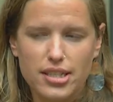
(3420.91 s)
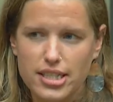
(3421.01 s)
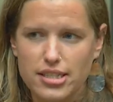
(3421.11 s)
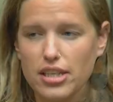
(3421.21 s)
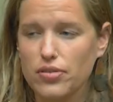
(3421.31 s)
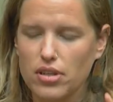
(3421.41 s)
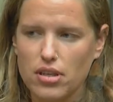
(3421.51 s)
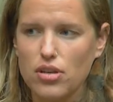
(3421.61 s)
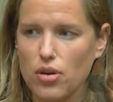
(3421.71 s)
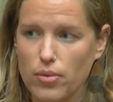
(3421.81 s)
Because
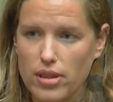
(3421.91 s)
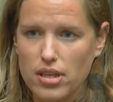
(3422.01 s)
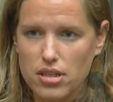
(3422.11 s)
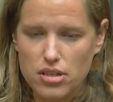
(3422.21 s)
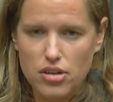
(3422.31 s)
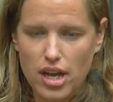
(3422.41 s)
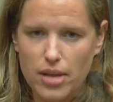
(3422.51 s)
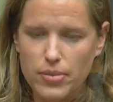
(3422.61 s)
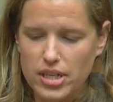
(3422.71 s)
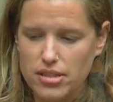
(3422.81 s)
even, you know, within the
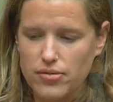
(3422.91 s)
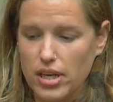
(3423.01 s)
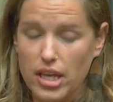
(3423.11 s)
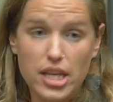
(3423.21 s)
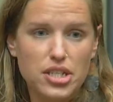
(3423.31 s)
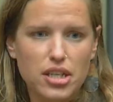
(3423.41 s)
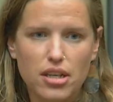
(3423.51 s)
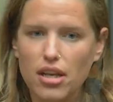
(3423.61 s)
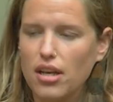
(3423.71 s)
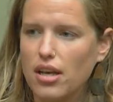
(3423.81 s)
tribe, there's variation